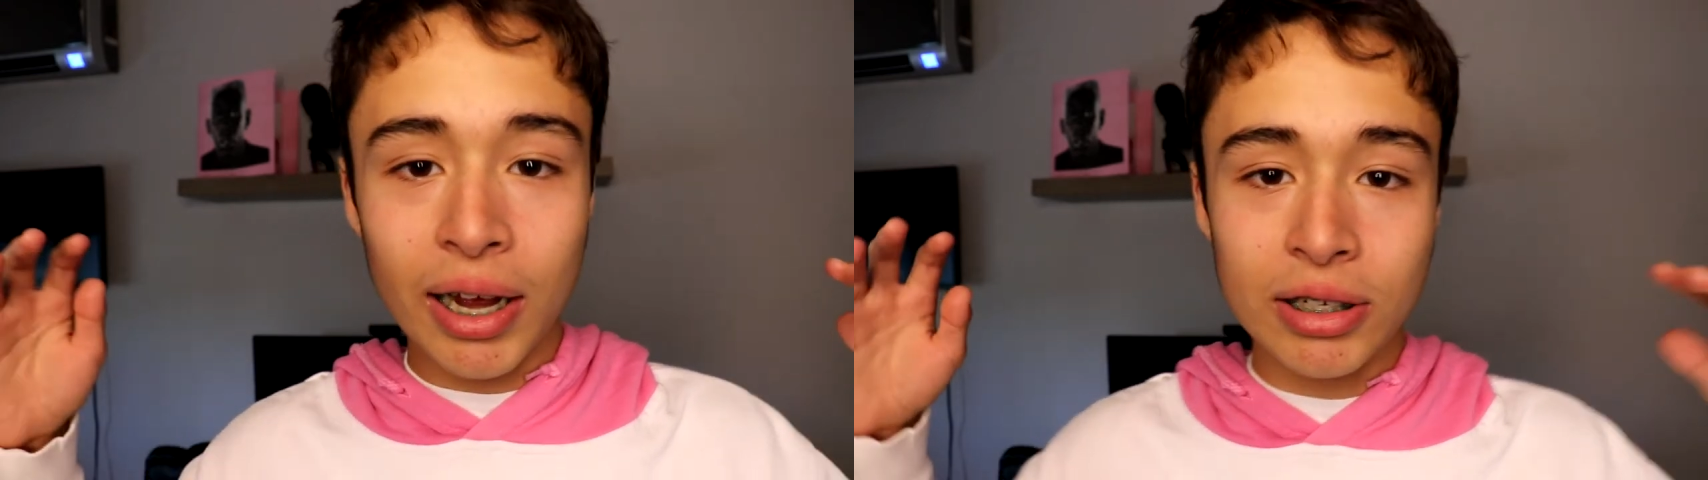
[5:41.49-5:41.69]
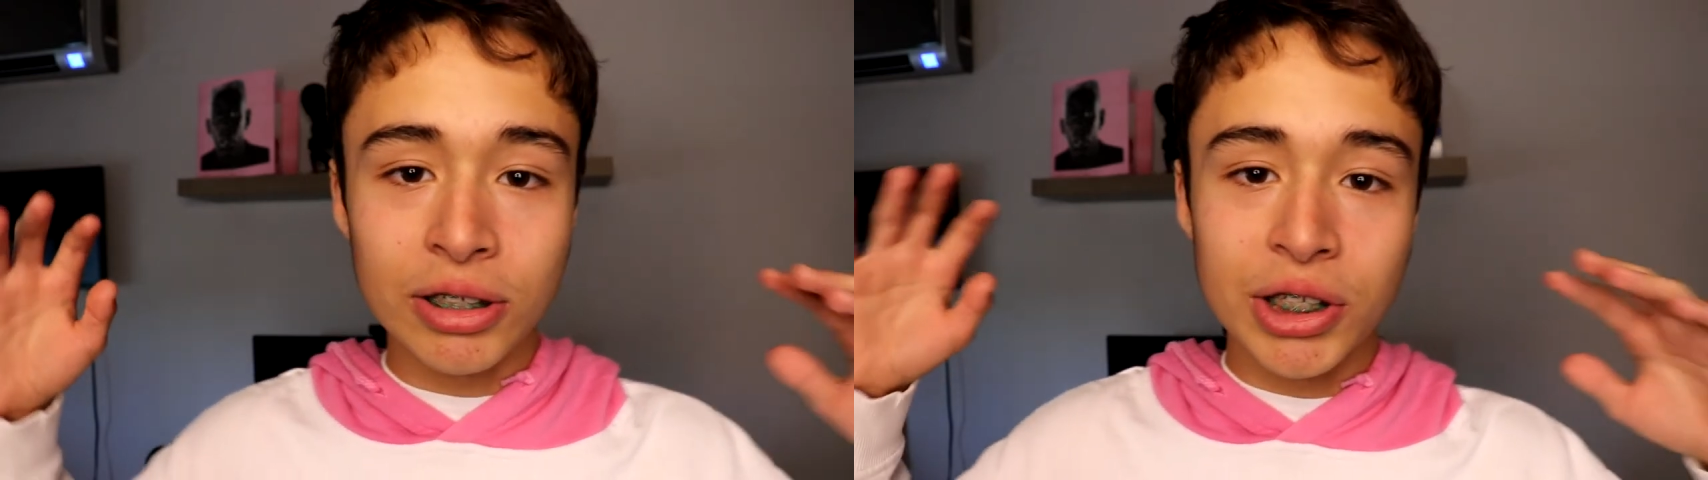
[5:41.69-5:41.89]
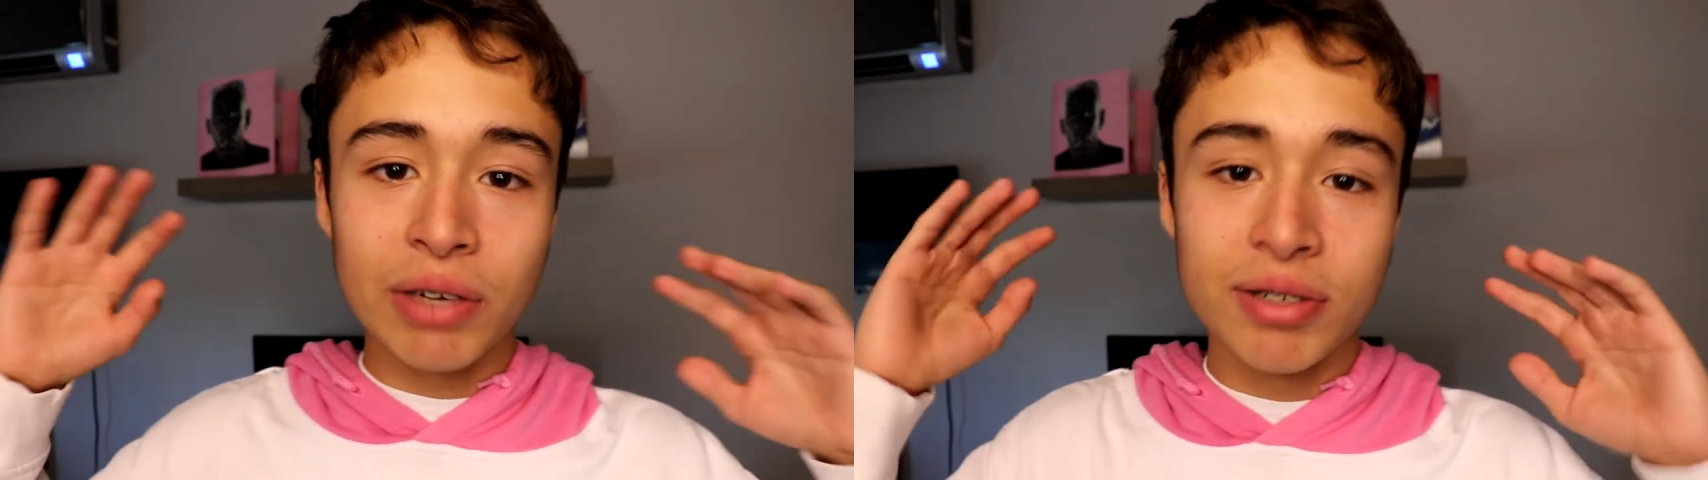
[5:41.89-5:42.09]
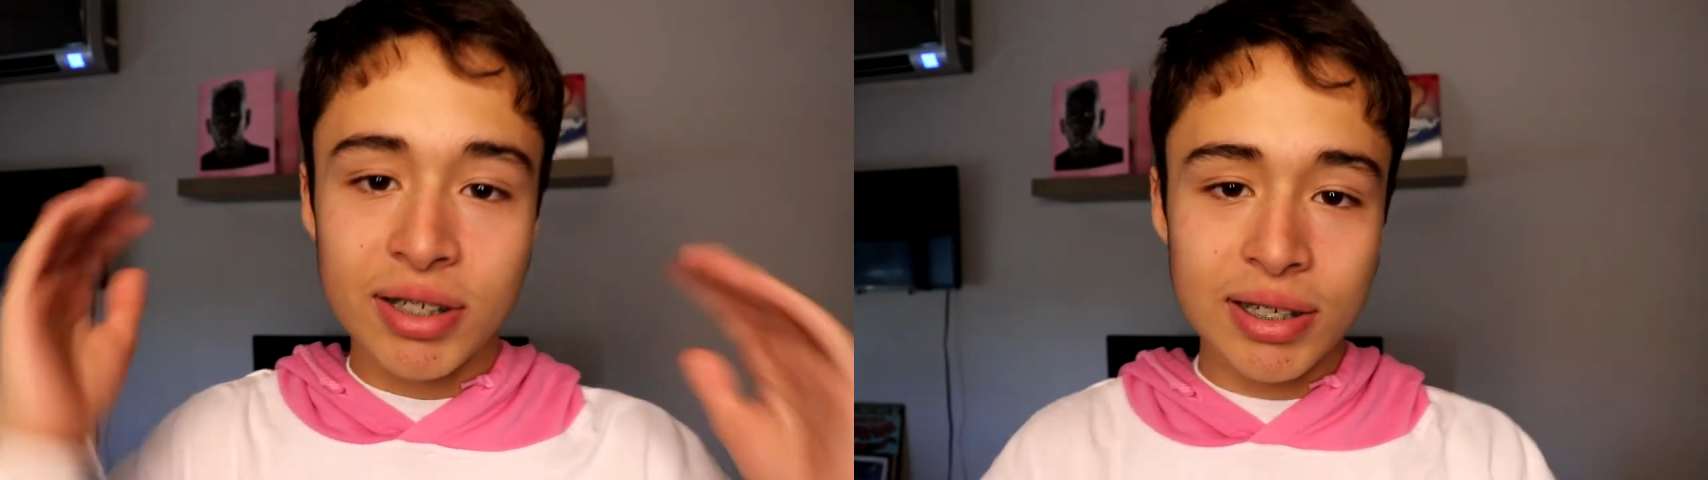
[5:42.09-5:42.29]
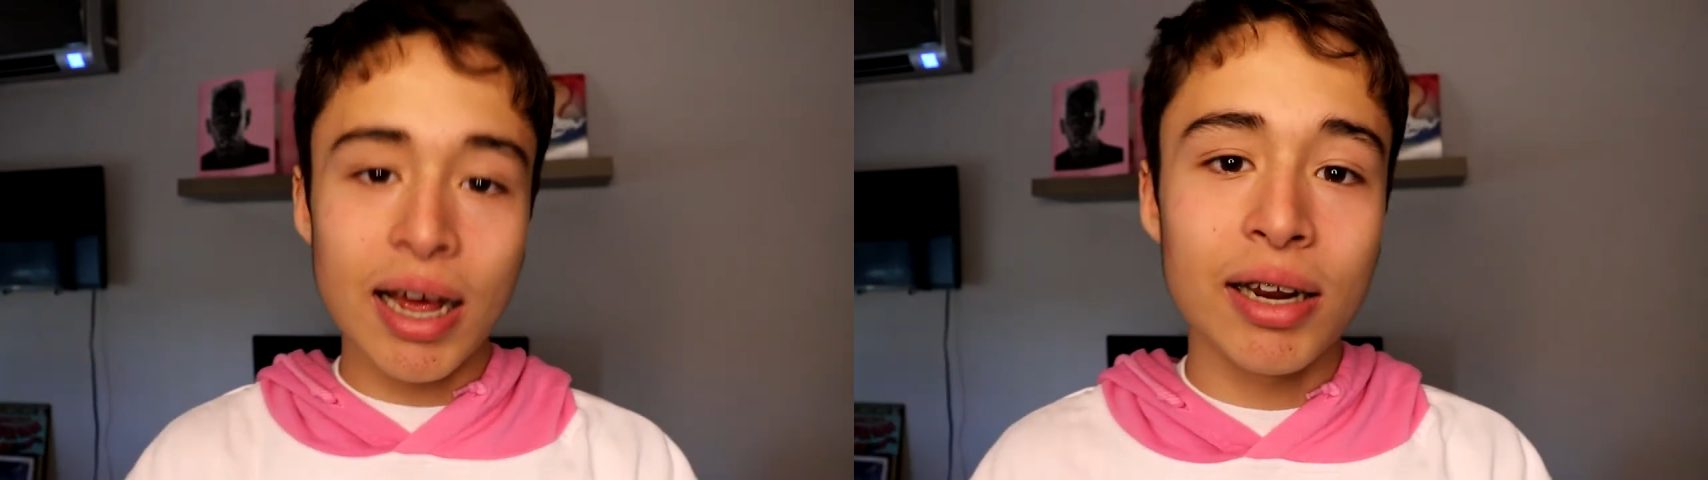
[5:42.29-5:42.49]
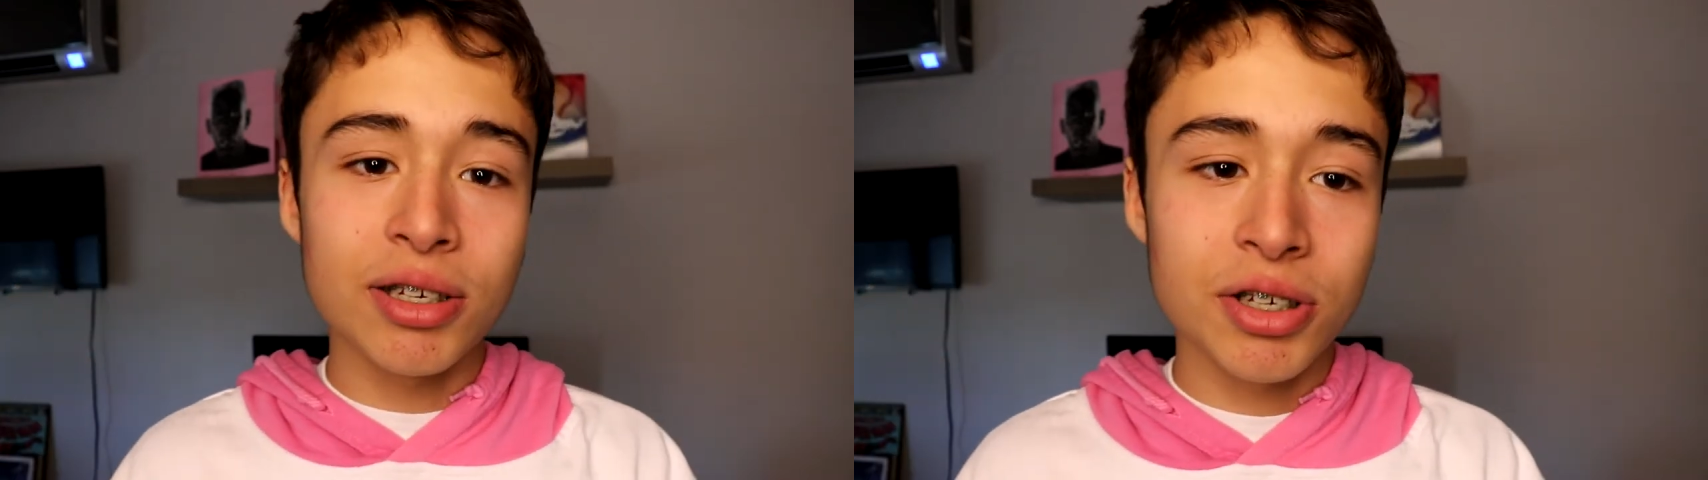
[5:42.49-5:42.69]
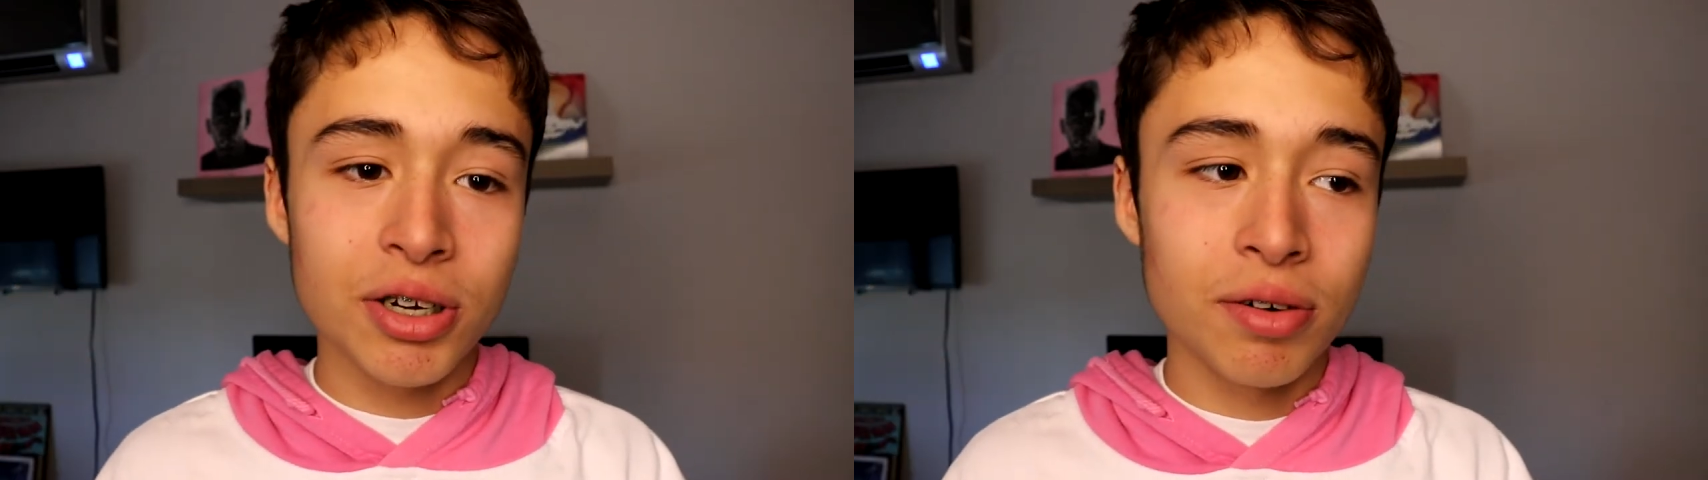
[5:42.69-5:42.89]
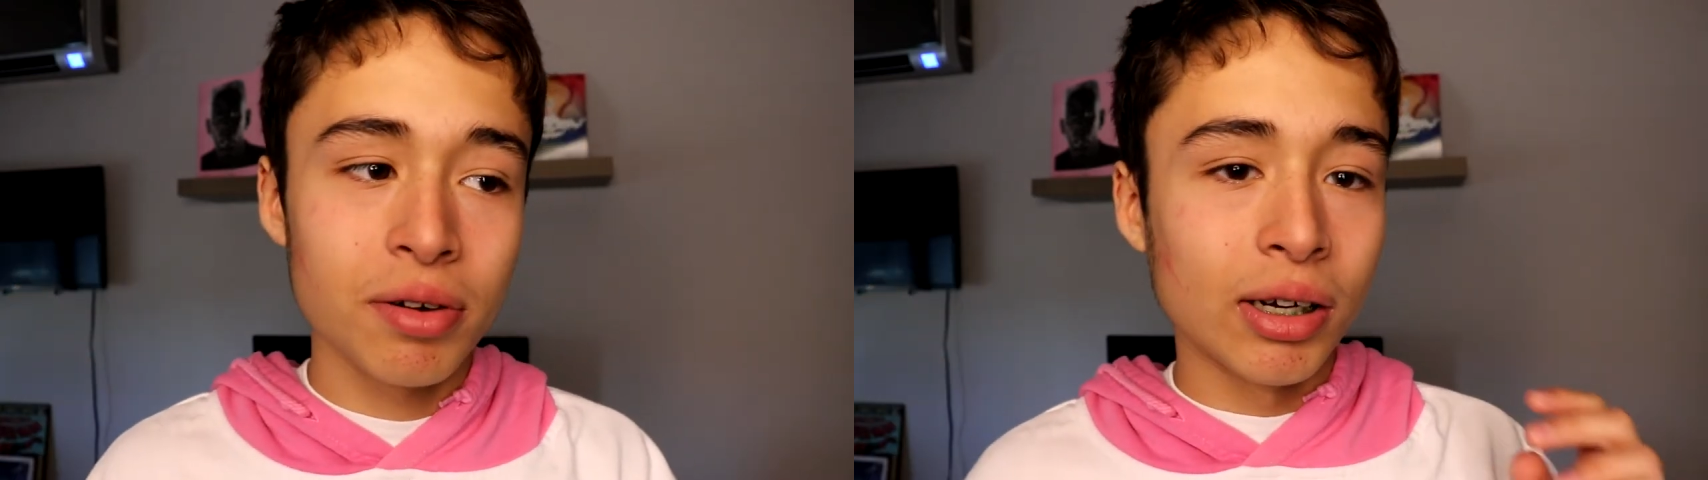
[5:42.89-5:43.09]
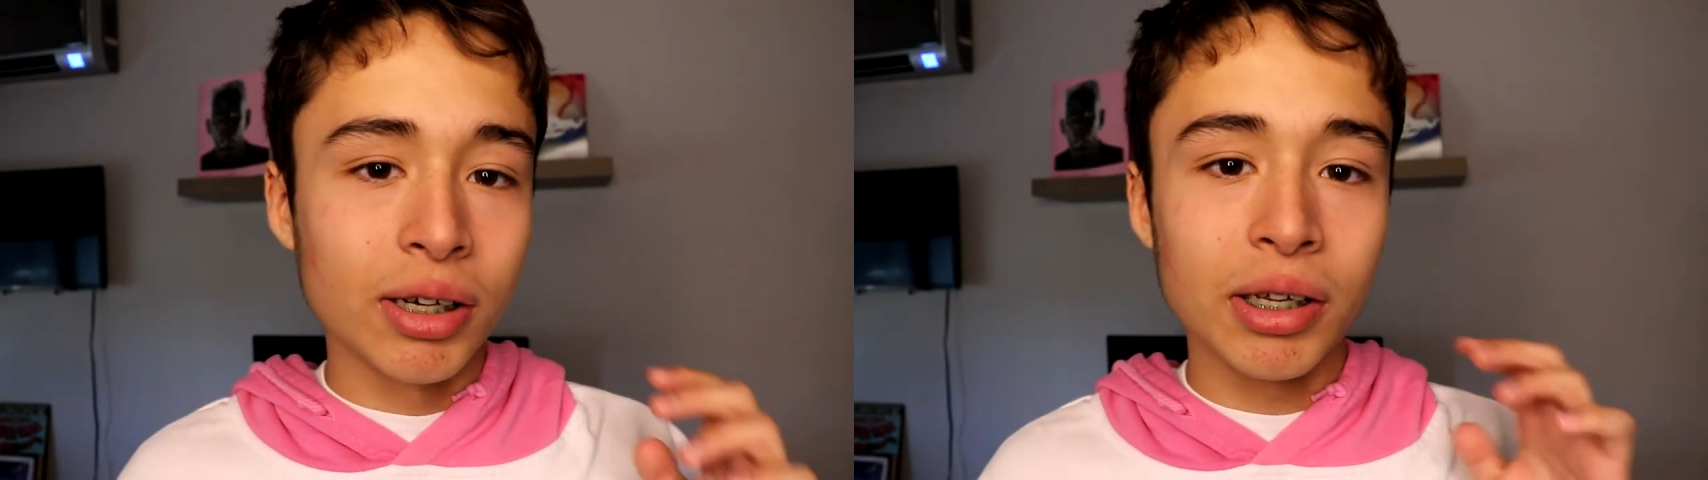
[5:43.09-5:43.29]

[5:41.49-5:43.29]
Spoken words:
got achieved his status, you know,